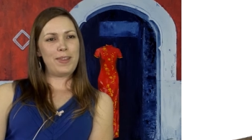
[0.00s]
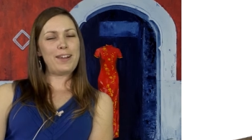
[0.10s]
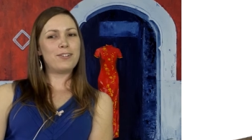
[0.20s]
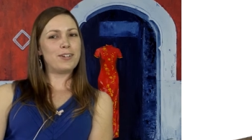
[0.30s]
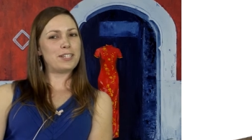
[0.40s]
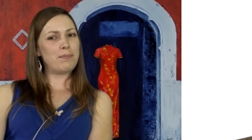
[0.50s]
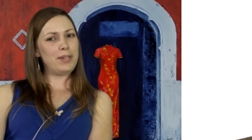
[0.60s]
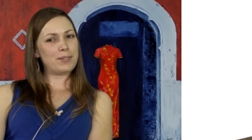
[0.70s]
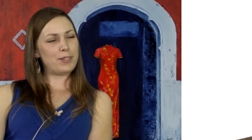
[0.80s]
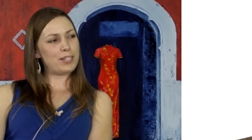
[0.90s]
they don't question me
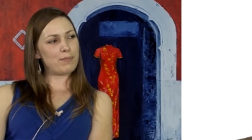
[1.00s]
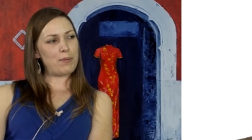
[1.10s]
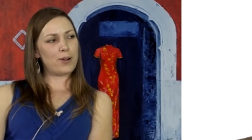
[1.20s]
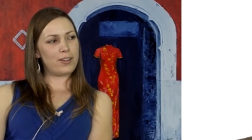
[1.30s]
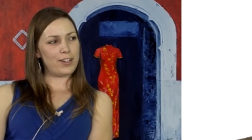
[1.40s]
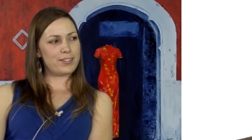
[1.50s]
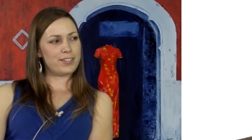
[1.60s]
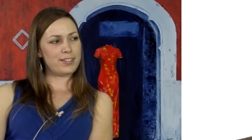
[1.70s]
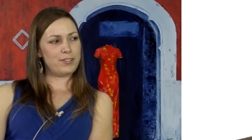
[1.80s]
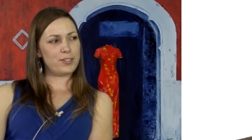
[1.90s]
as much as my brothers.
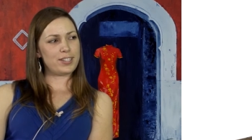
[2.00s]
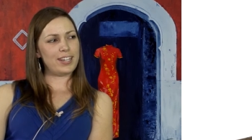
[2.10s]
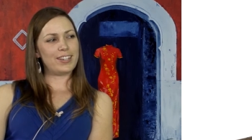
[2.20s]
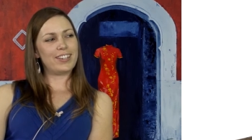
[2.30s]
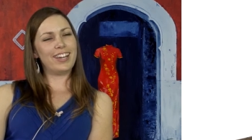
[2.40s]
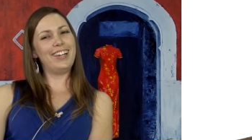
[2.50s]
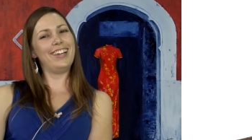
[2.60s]
It's interesting. Oh, really?